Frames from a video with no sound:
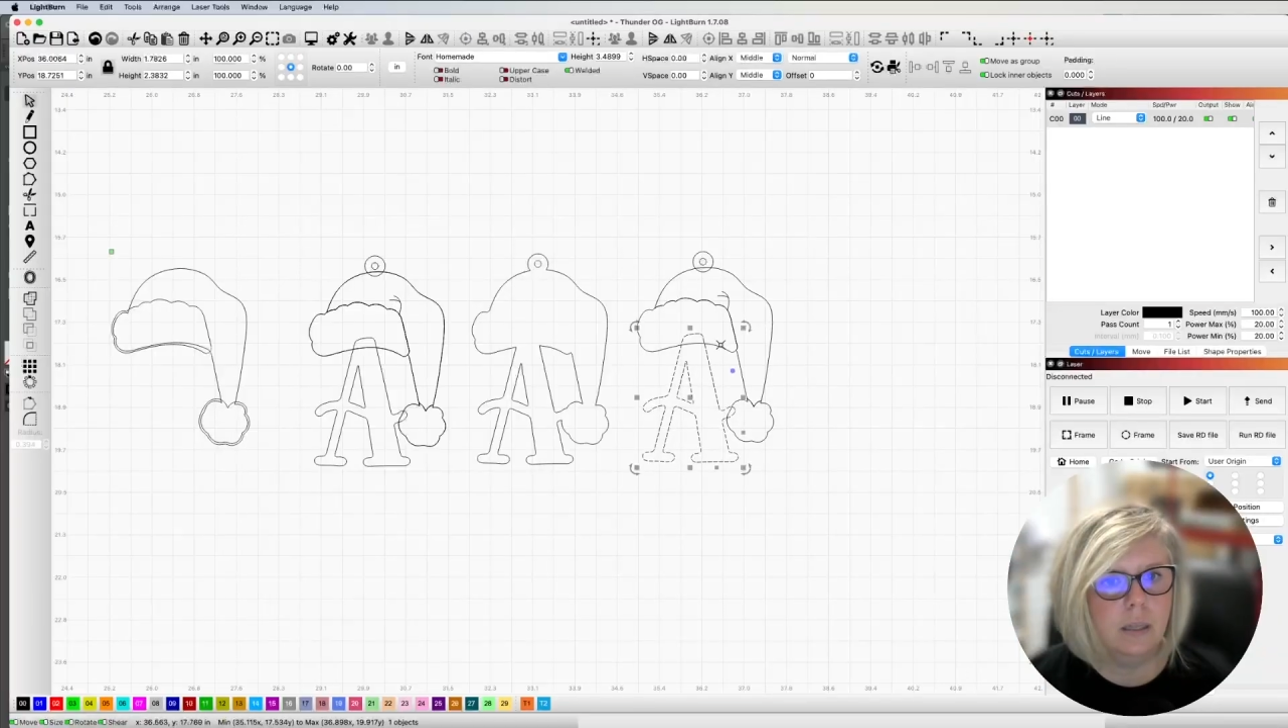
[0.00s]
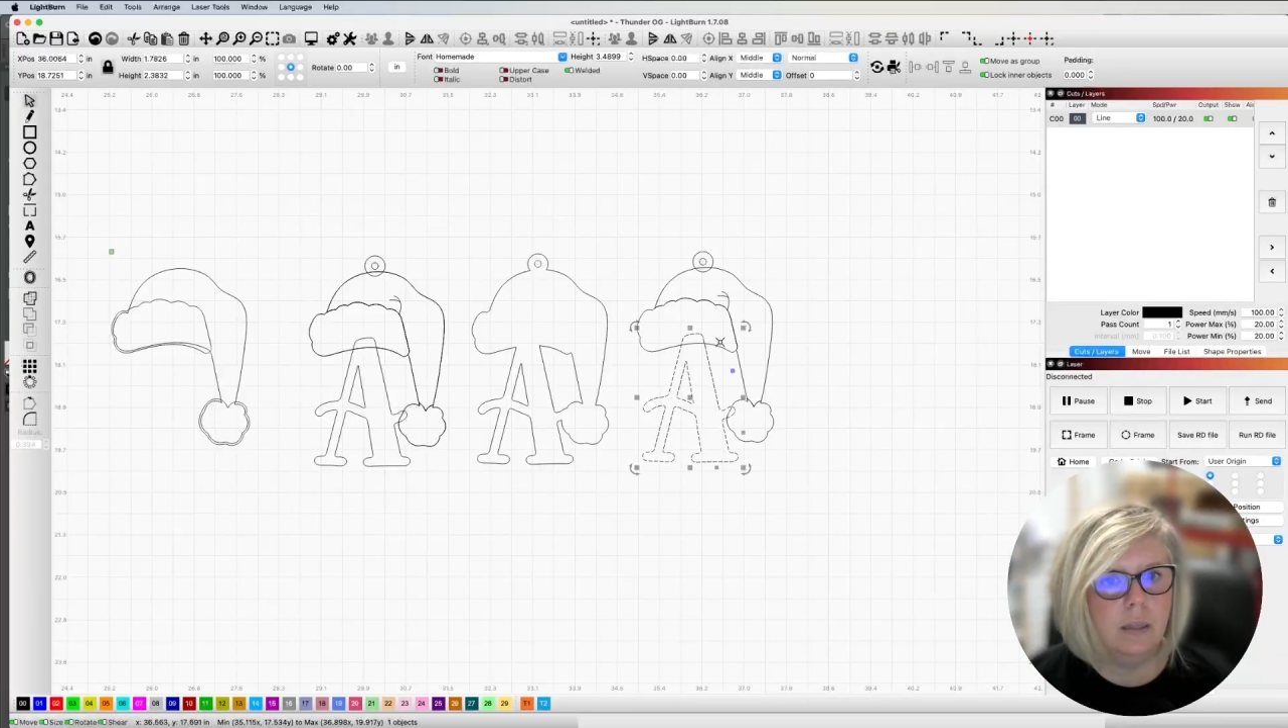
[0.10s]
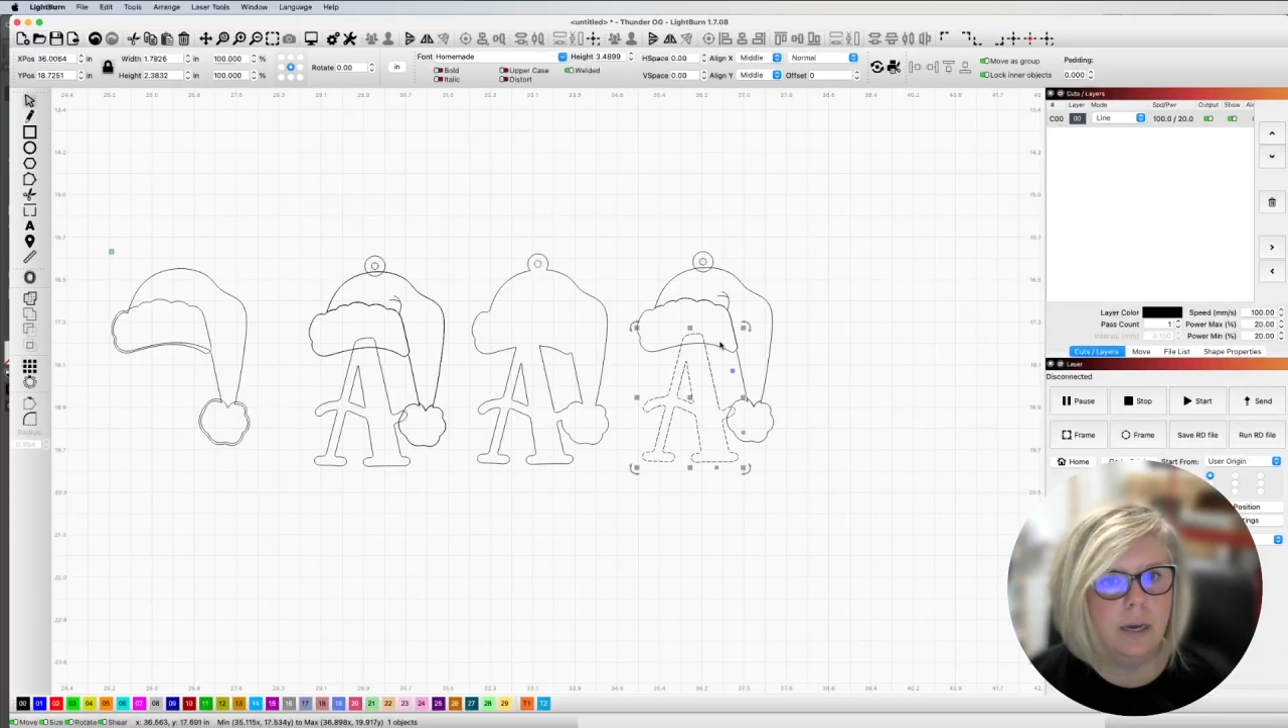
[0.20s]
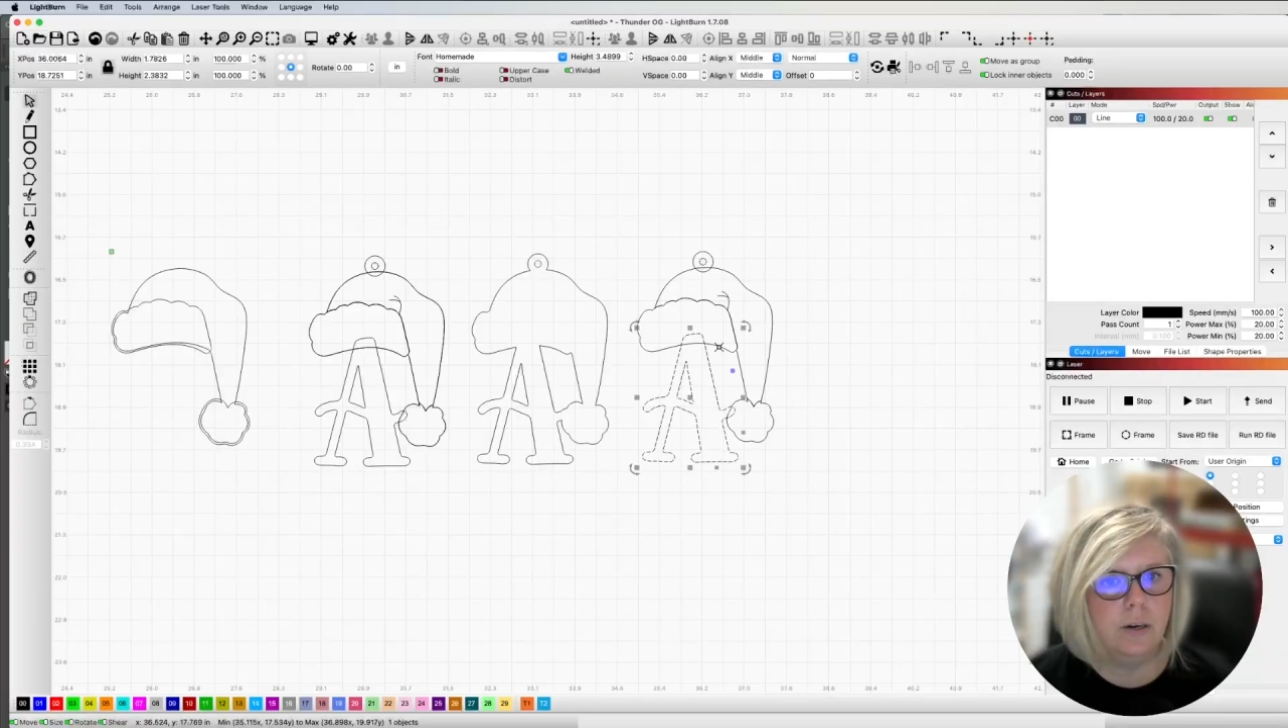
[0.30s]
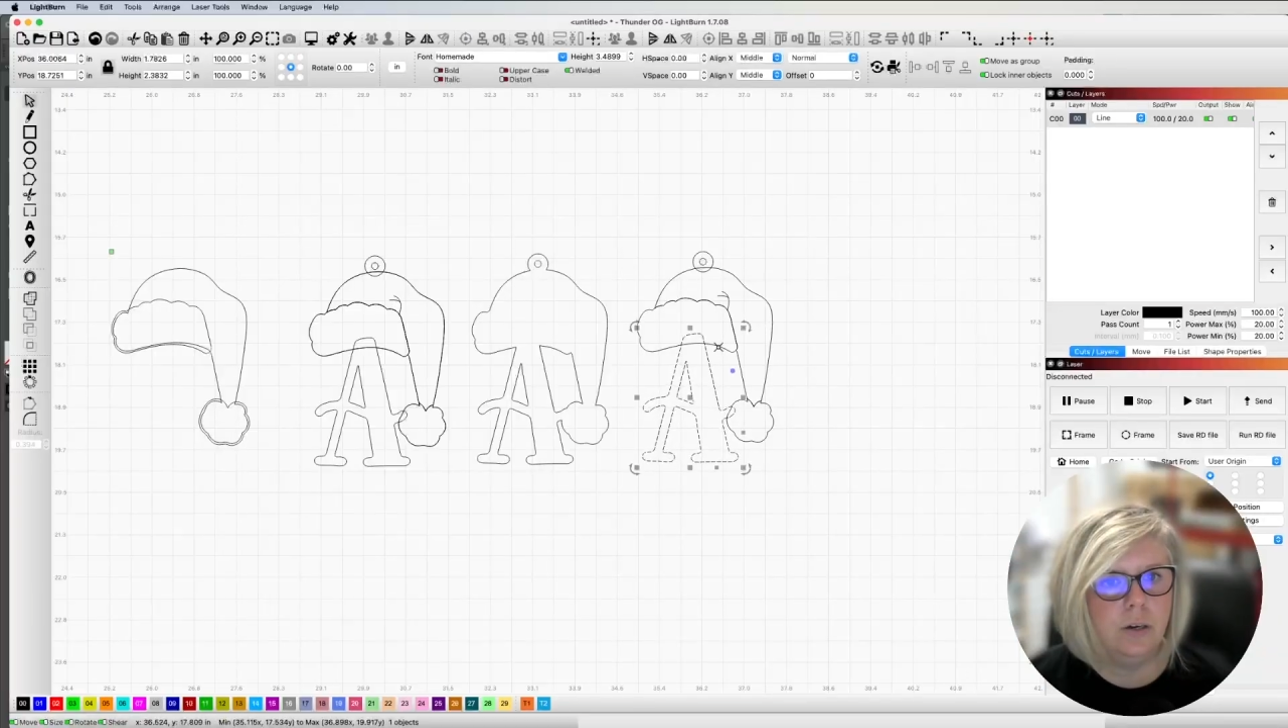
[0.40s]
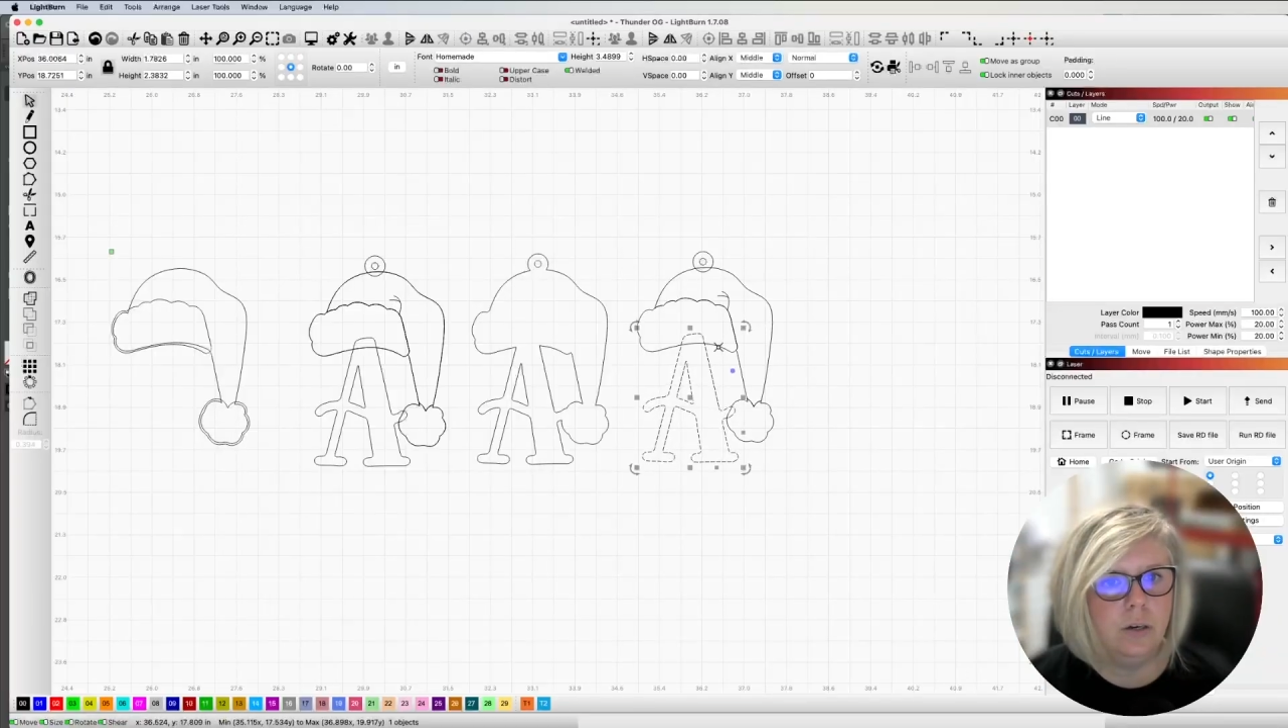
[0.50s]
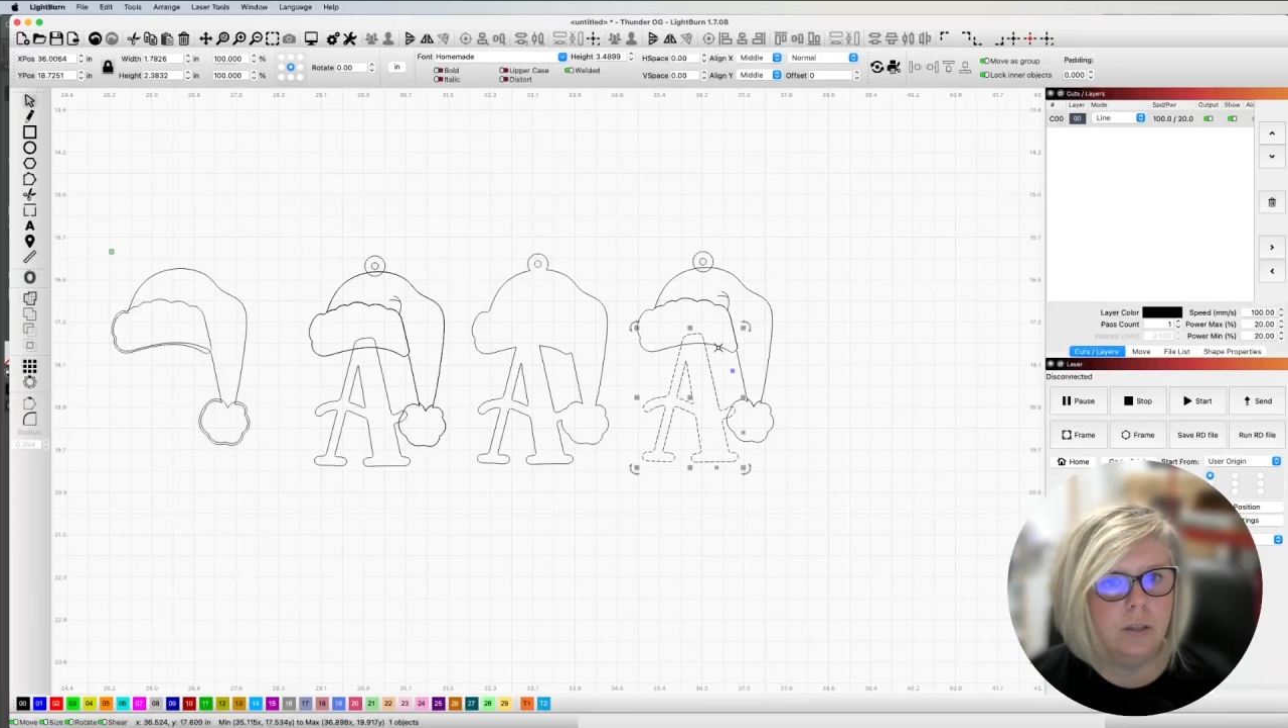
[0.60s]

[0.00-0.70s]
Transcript: the letter,